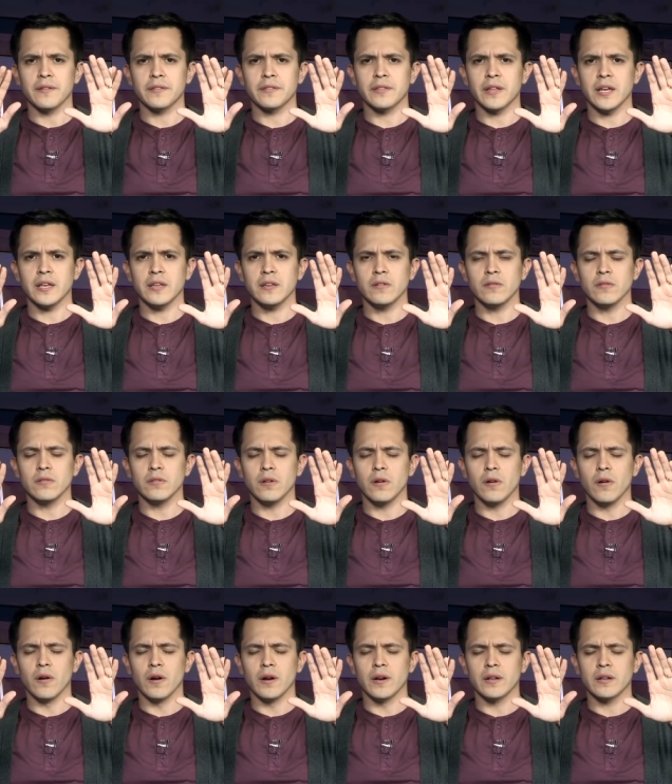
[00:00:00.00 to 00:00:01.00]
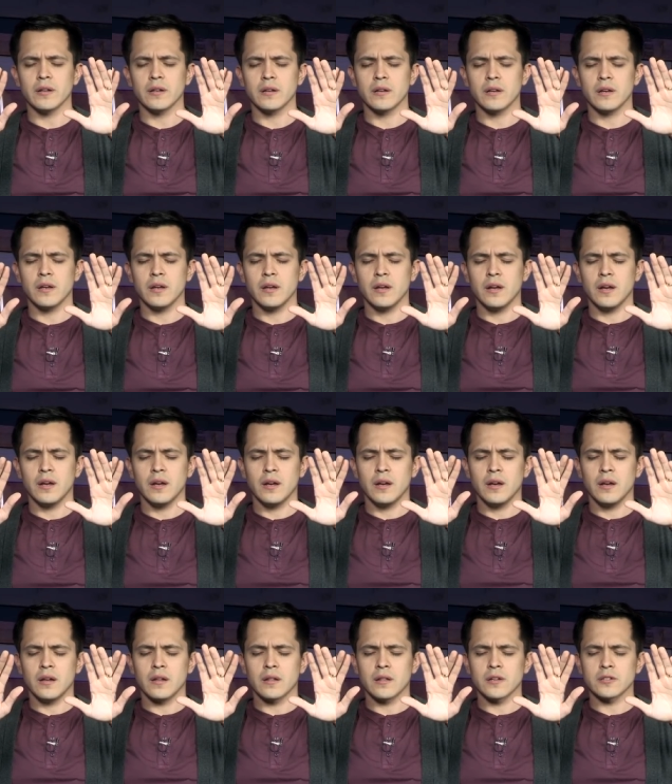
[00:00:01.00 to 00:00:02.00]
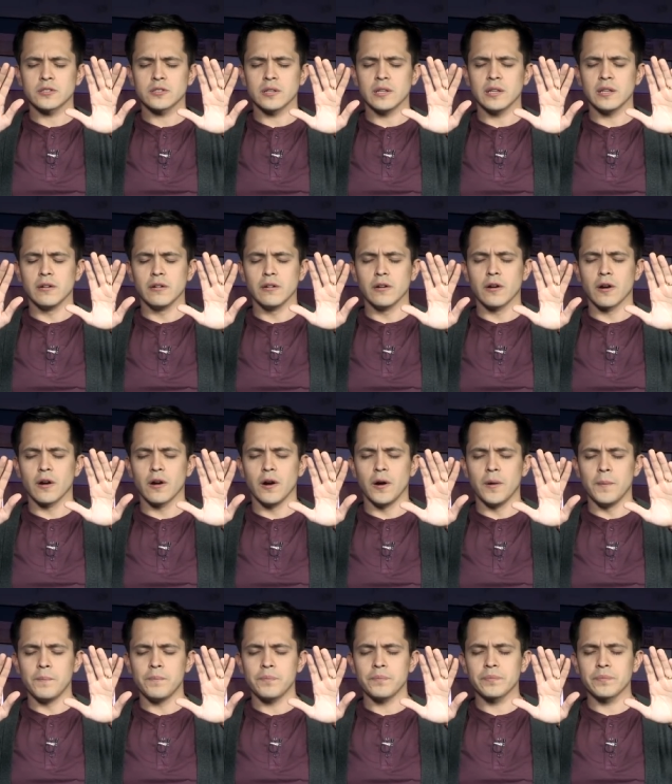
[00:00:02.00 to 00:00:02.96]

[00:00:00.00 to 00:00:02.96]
Thank you, Lord. There's a little girl.